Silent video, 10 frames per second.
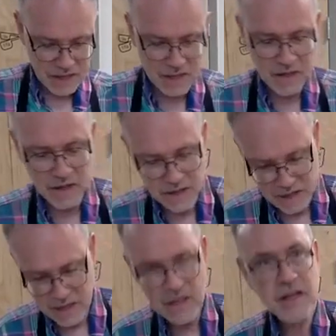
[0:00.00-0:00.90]

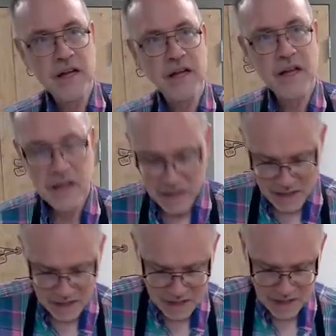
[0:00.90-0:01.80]
Florida, San Diego,
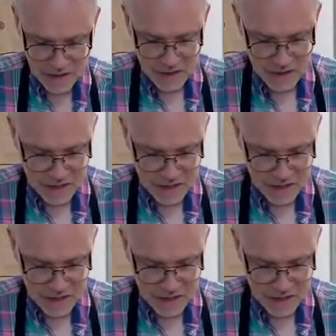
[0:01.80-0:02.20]
California,